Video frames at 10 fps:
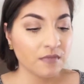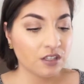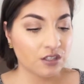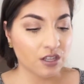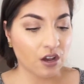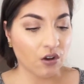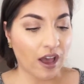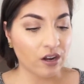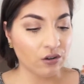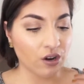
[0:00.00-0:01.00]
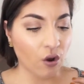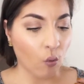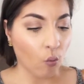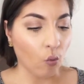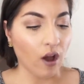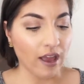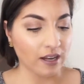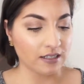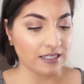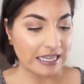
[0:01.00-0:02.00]
So I don't know
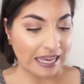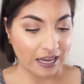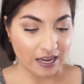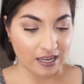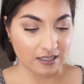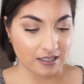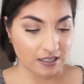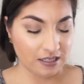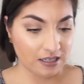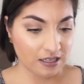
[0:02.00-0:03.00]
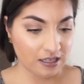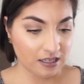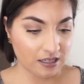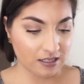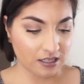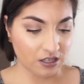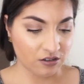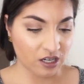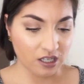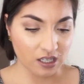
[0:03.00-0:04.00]
what's in it, because the
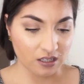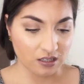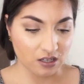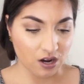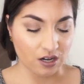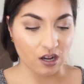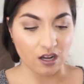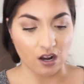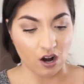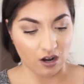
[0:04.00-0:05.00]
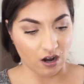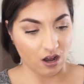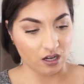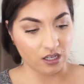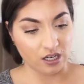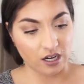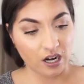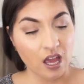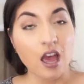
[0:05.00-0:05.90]
ingredients aren't on here.